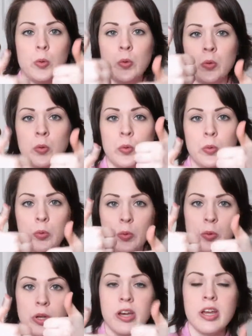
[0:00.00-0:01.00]

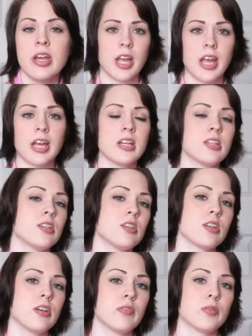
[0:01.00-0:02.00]
Ooh-ooh.
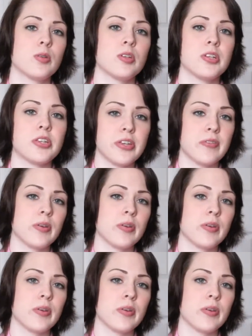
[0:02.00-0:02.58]
And of course,